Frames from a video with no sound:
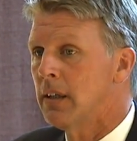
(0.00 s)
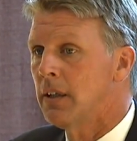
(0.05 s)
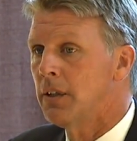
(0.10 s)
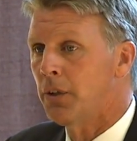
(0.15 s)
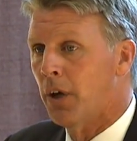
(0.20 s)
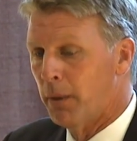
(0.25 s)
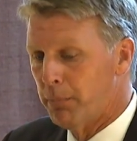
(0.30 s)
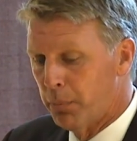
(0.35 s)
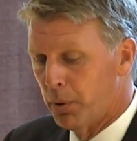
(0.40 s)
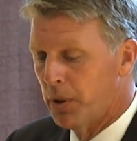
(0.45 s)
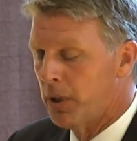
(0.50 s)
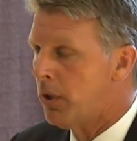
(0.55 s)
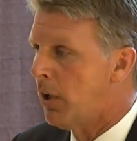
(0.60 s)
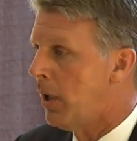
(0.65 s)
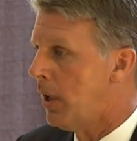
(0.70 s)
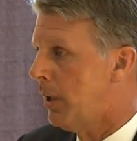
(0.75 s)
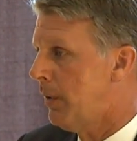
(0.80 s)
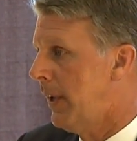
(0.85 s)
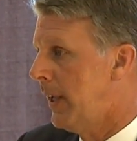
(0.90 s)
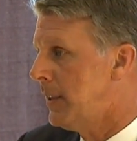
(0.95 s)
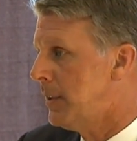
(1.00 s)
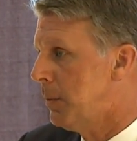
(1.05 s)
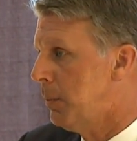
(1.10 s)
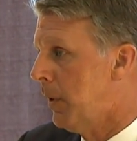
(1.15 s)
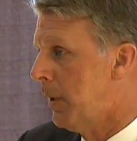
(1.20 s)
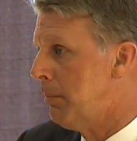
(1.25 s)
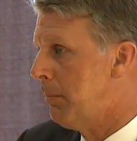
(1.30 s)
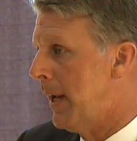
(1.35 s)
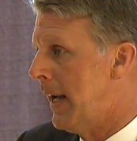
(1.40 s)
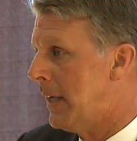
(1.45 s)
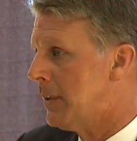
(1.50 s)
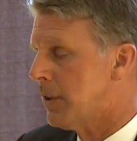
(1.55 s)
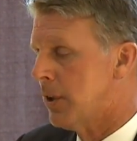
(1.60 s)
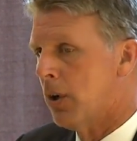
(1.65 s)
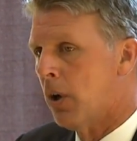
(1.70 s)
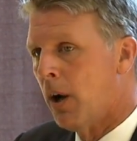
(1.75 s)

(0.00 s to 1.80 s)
not putting all our eggs in one basket.